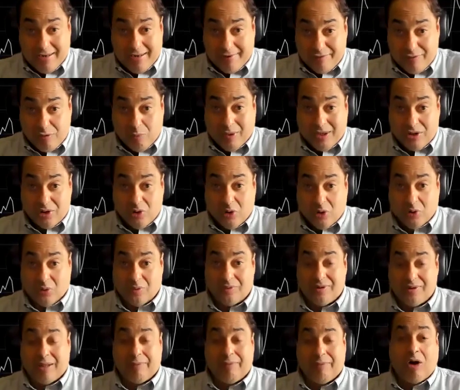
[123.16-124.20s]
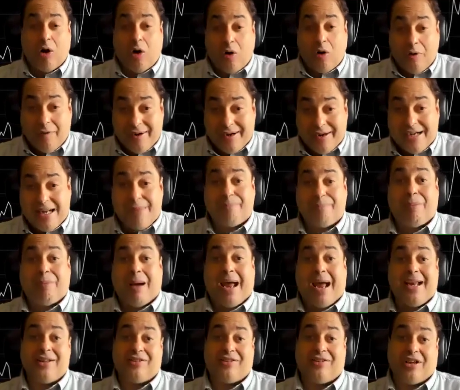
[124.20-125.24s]
everyone know, they were already
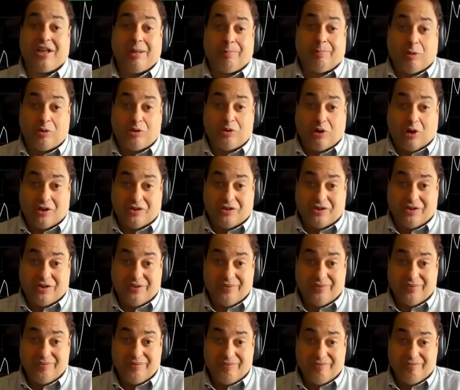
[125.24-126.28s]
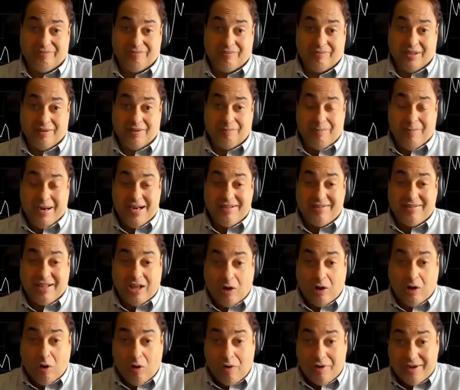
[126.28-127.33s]
buying Singapore stocks. Means they
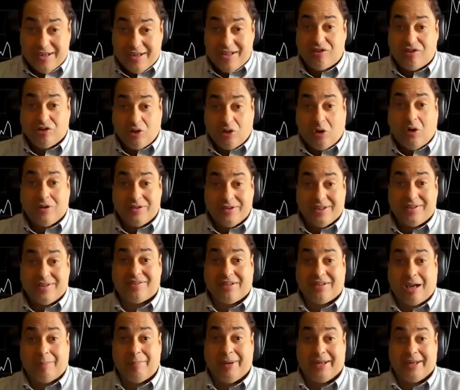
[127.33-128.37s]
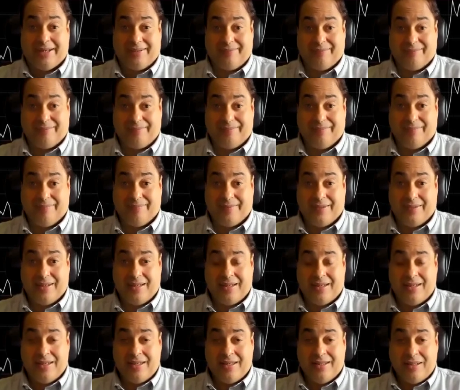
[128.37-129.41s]
already saw this coming.
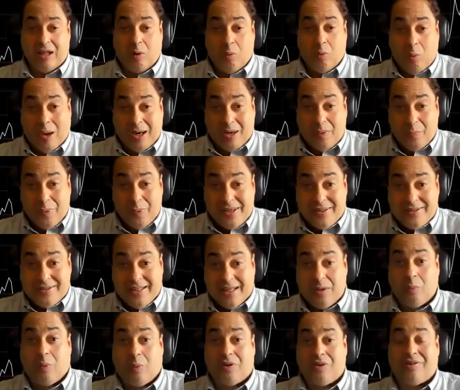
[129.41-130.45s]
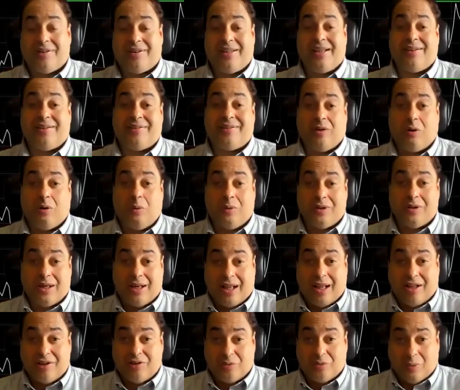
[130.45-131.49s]
Now, what we did was this over the
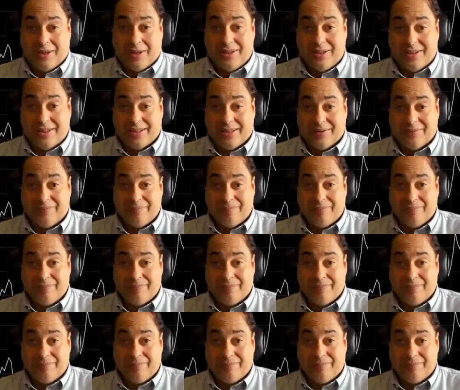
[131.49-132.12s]
last 1 year.